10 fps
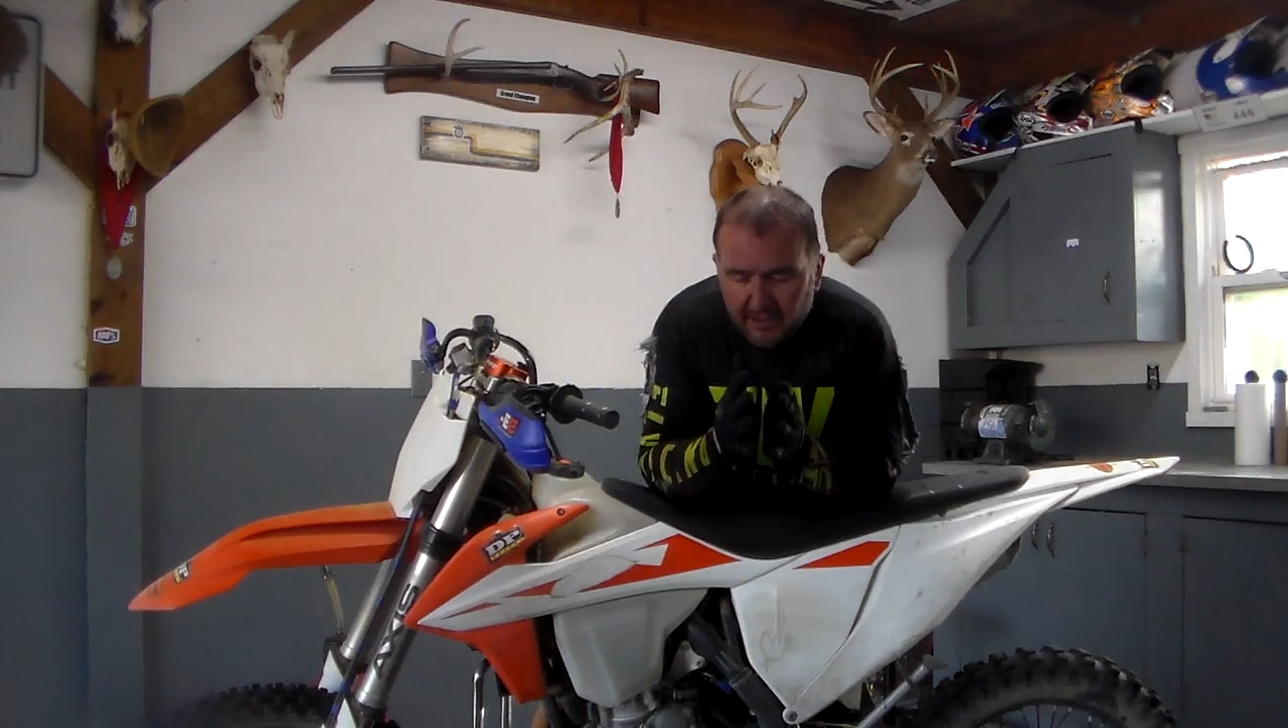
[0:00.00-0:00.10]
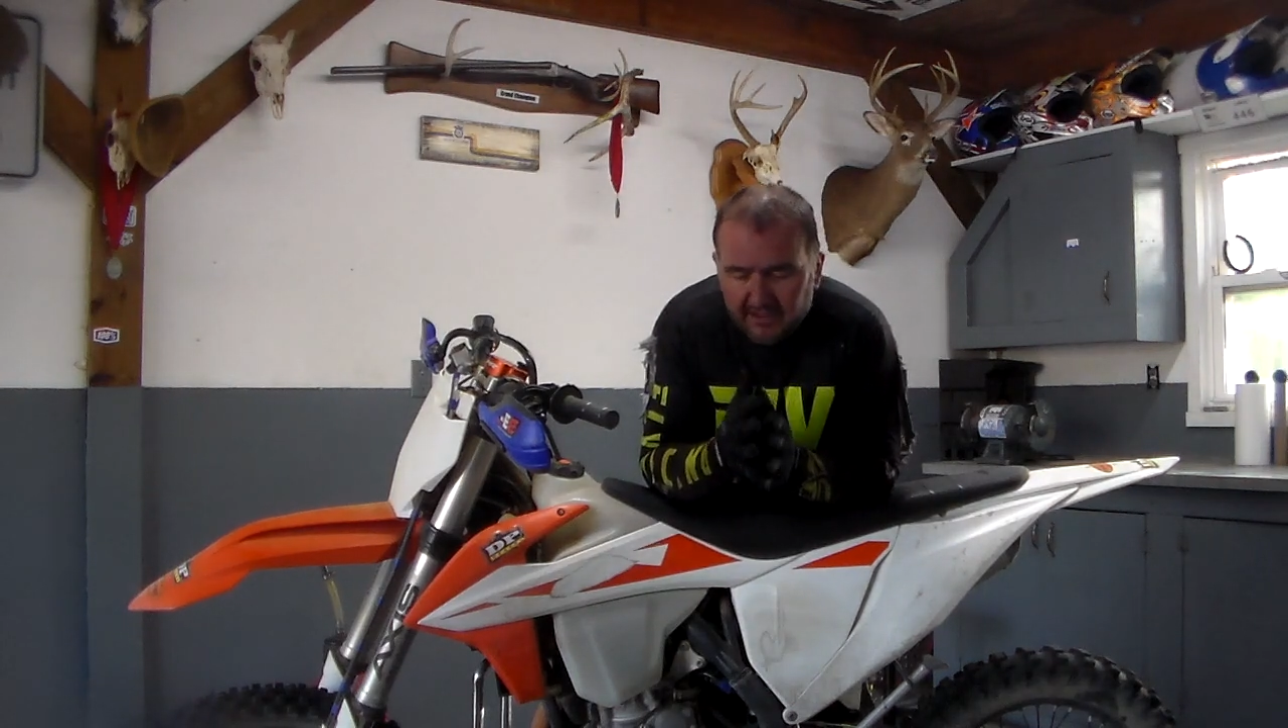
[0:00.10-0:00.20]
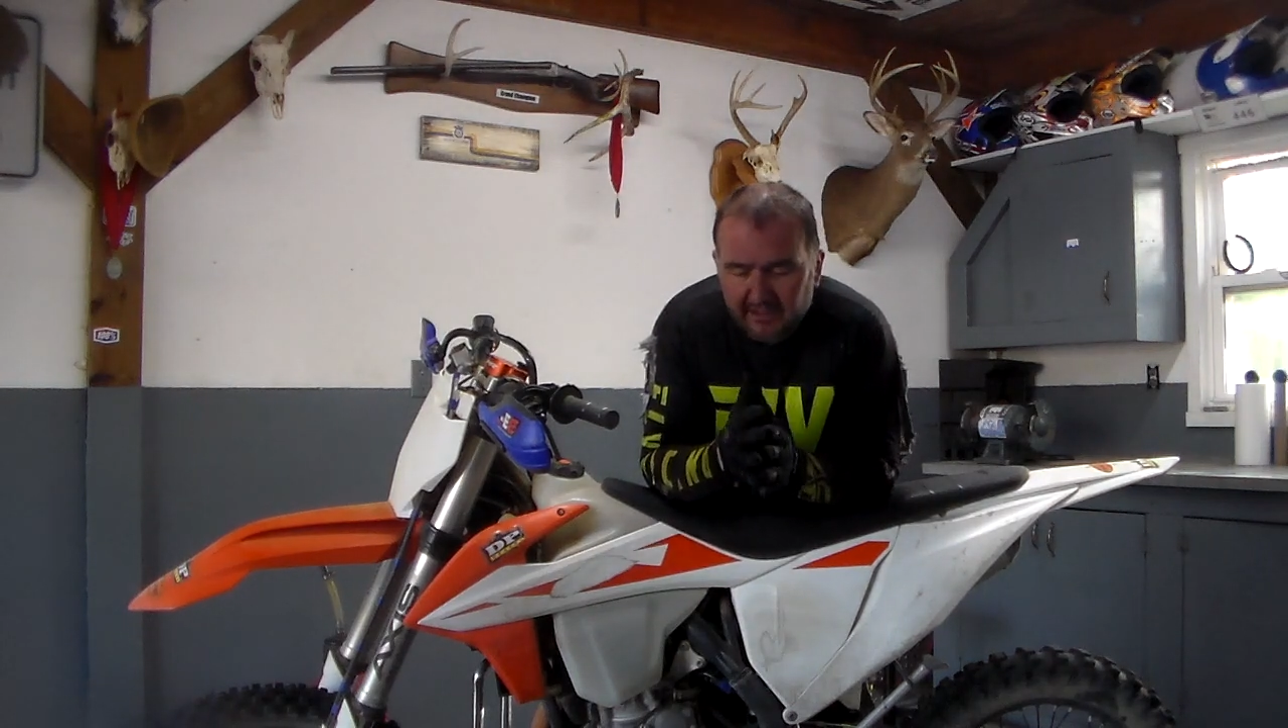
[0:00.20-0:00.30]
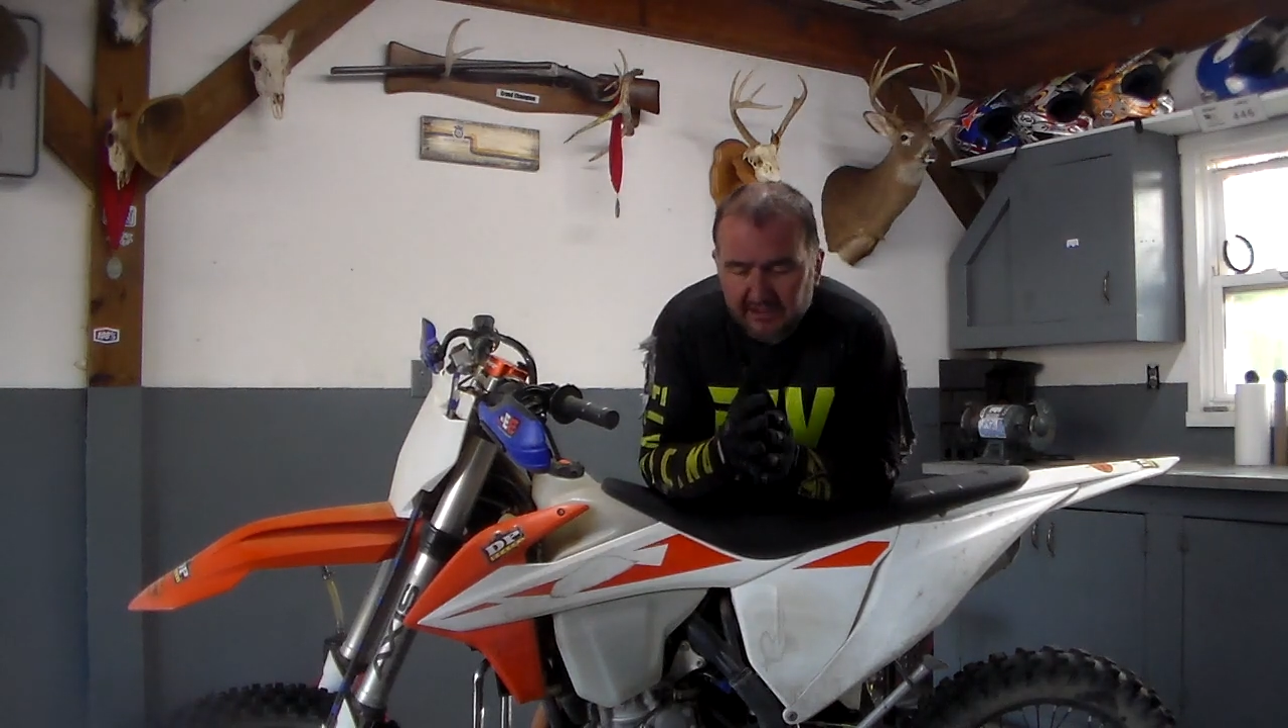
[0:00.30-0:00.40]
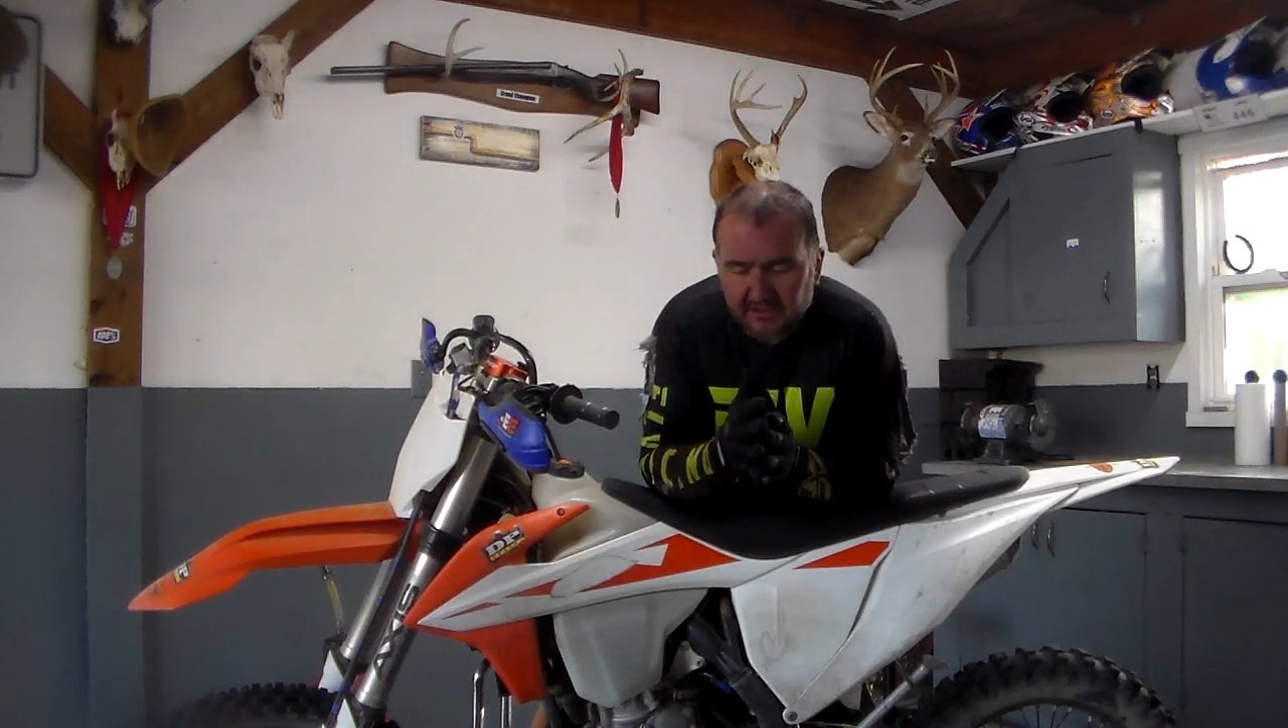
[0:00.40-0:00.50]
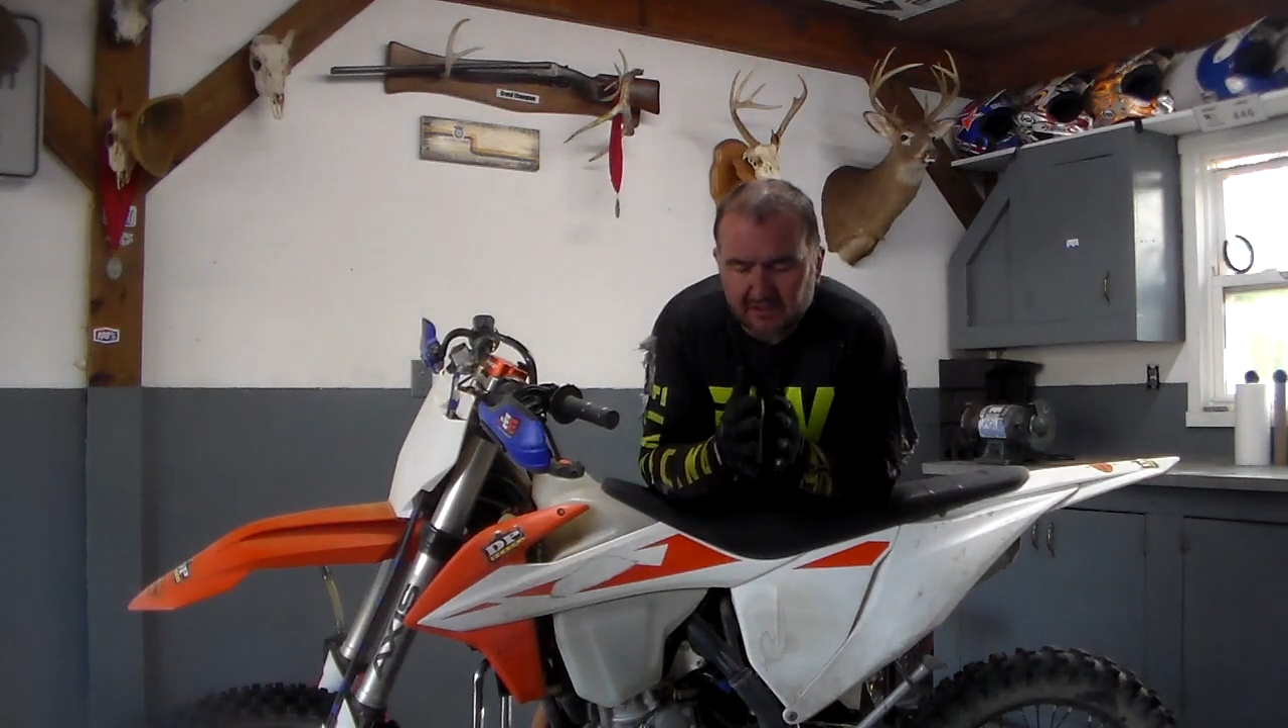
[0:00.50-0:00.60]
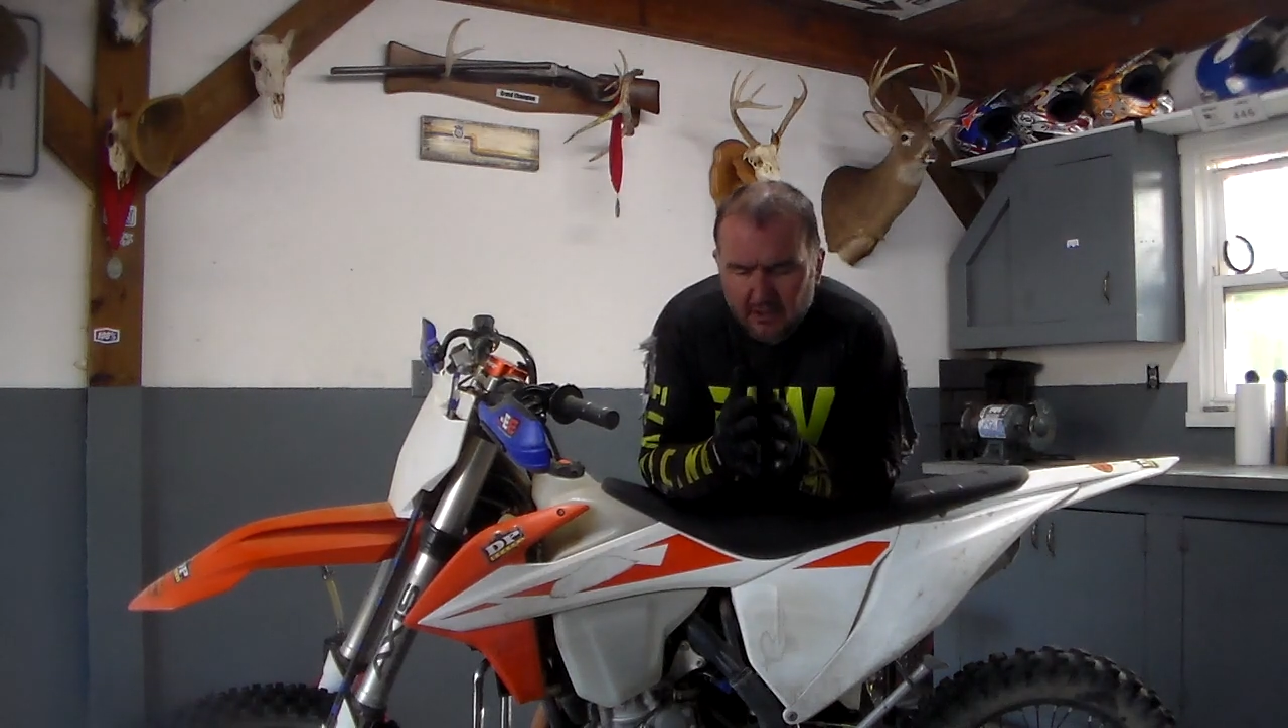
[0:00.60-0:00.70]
conditions,